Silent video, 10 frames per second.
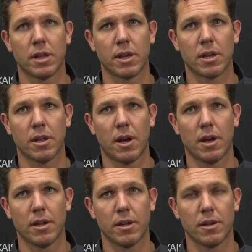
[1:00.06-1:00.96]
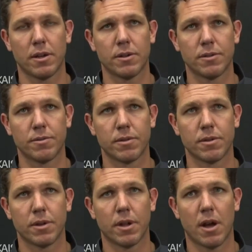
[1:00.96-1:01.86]
I think a lot of you know
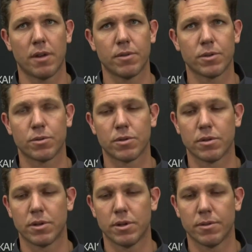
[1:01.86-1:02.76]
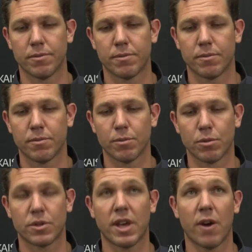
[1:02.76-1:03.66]
a lot of us were you know
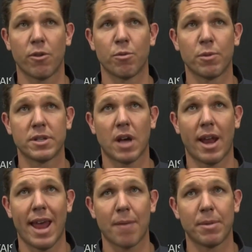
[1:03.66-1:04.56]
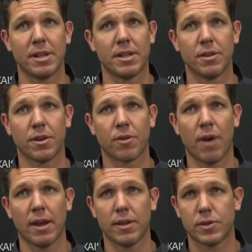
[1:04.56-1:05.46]
were scared when we saw it happen. It didn't look
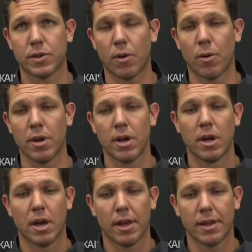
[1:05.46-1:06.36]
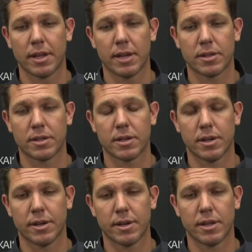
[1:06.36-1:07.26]
great, so I think that's
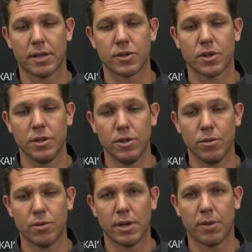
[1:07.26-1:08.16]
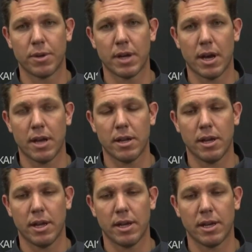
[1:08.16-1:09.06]
uh, that's good news that we got,
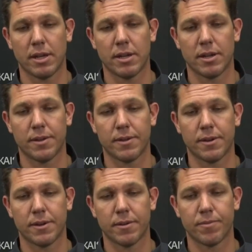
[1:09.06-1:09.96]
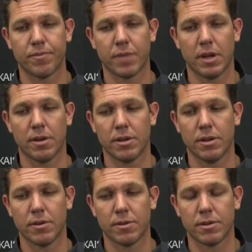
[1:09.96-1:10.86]
and um, it, you
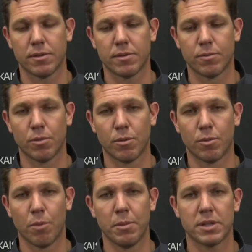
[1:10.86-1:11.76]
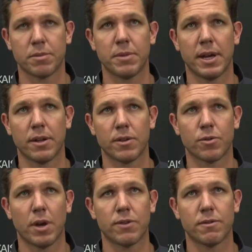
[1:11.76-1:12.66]
know it, we'll, we'll miss him down the
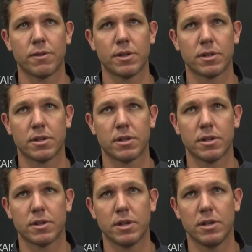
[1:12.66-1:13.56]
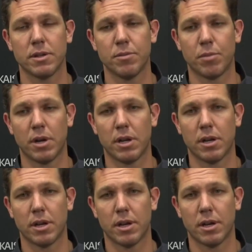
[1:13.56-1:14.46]
stretch of this this season,
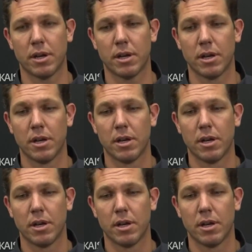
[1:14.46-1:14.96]
but uh,